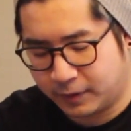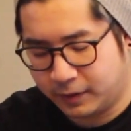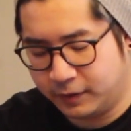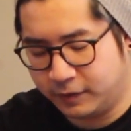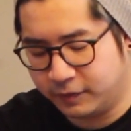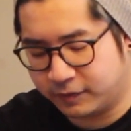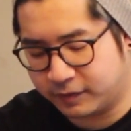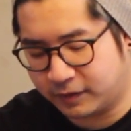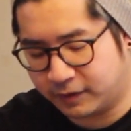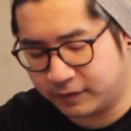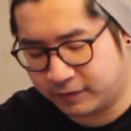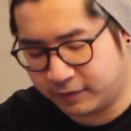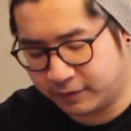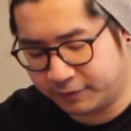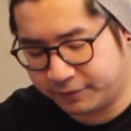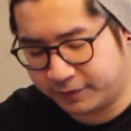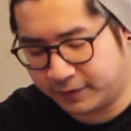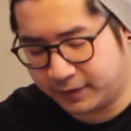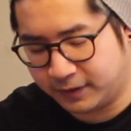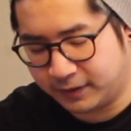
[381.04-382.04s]
he starts
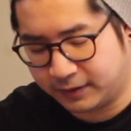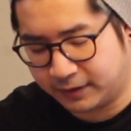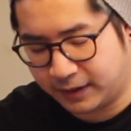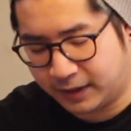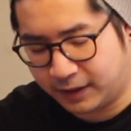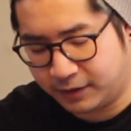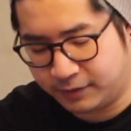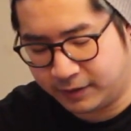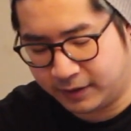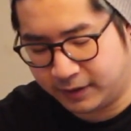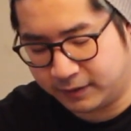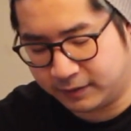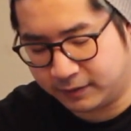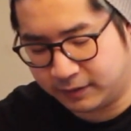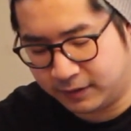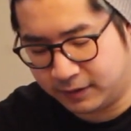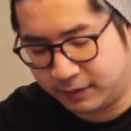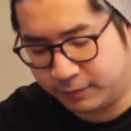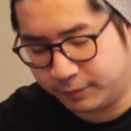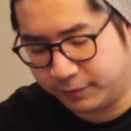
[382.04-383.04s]
defending now
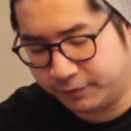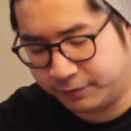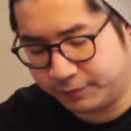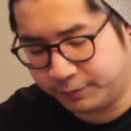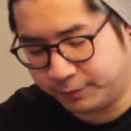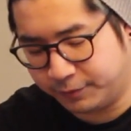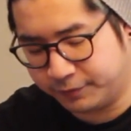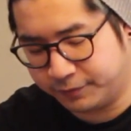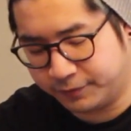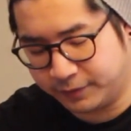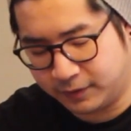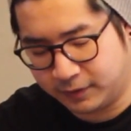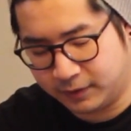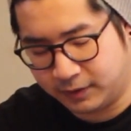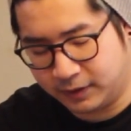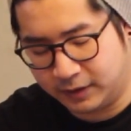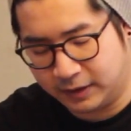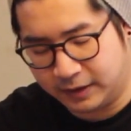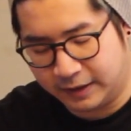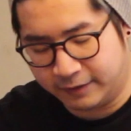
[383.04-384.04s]
at with
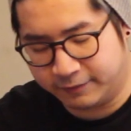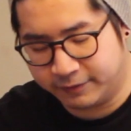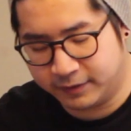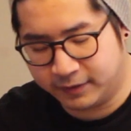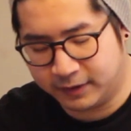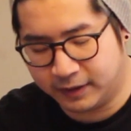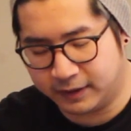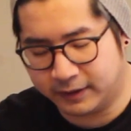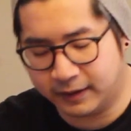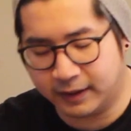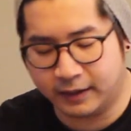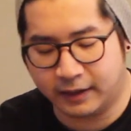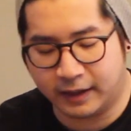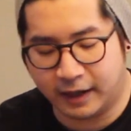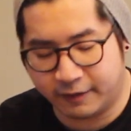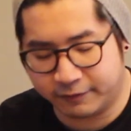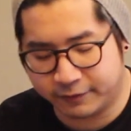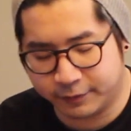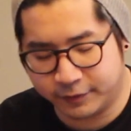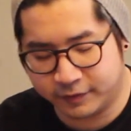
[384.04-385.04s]
11, and then
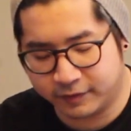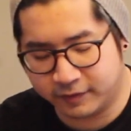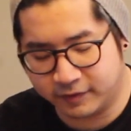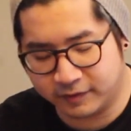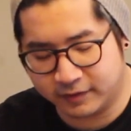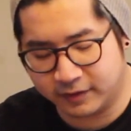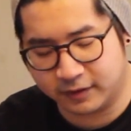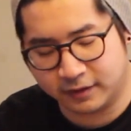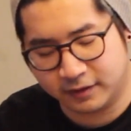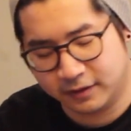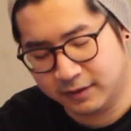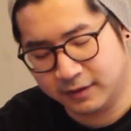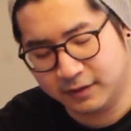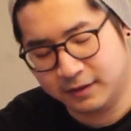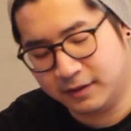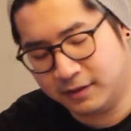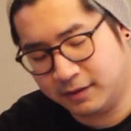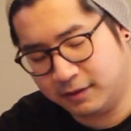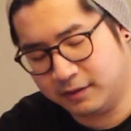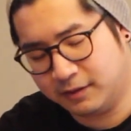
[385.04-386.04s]
afterwards he's like,
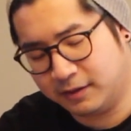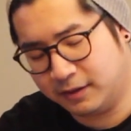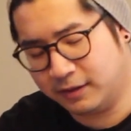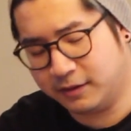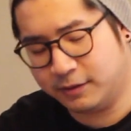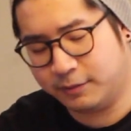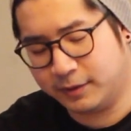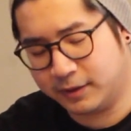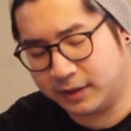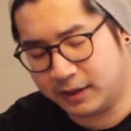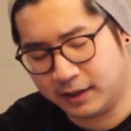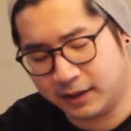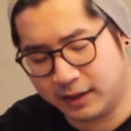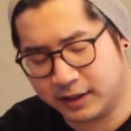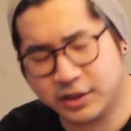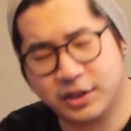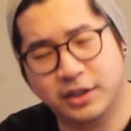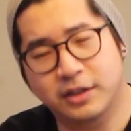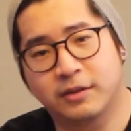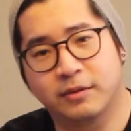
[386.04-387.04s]
you know what? I
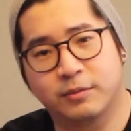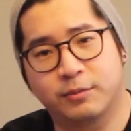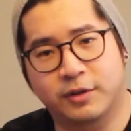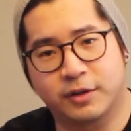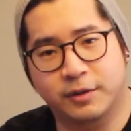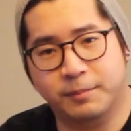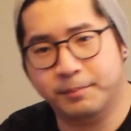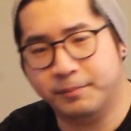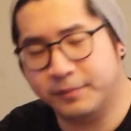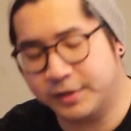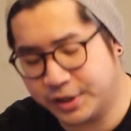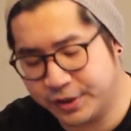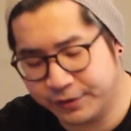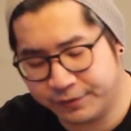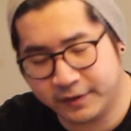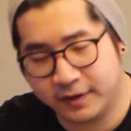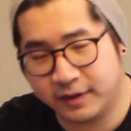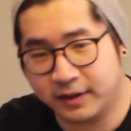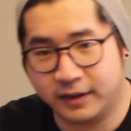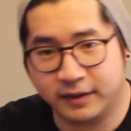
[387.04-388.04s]
actually want to
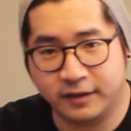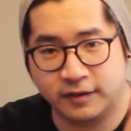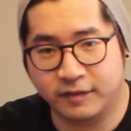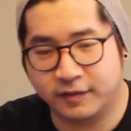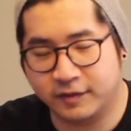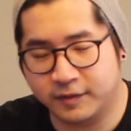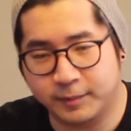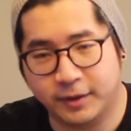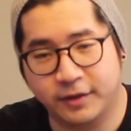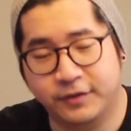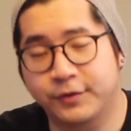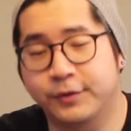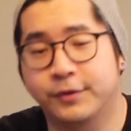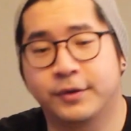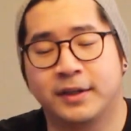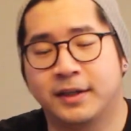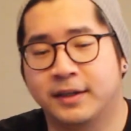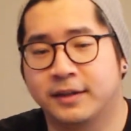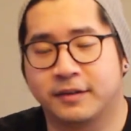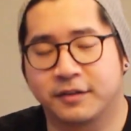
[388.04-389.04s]
shift it. I didn't see my 2.
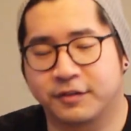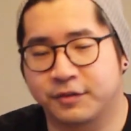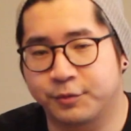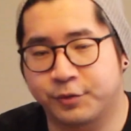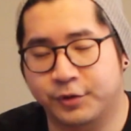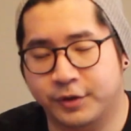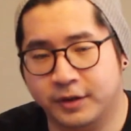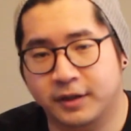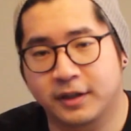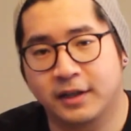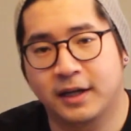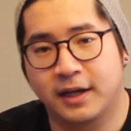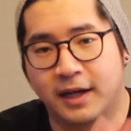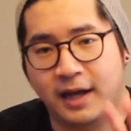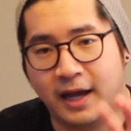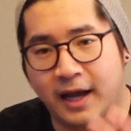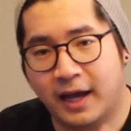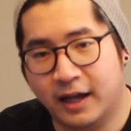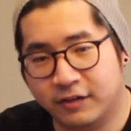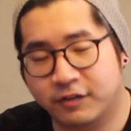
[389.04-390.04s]
Doesn't work.
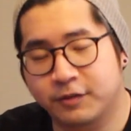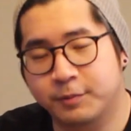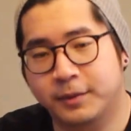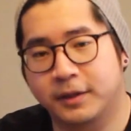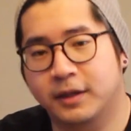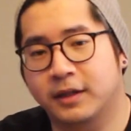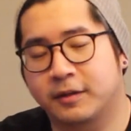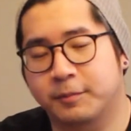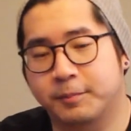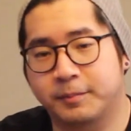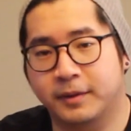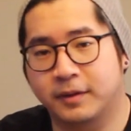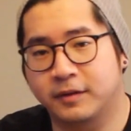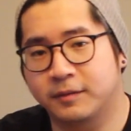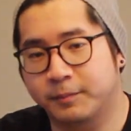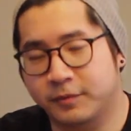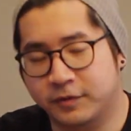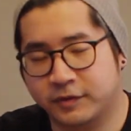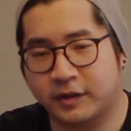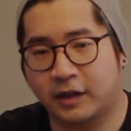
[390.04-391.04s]
Has to be at the
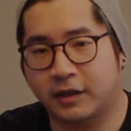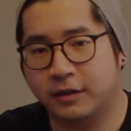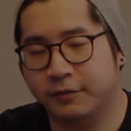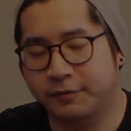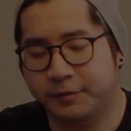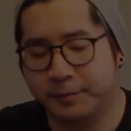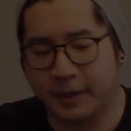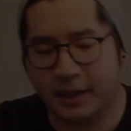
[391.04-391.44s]
start of the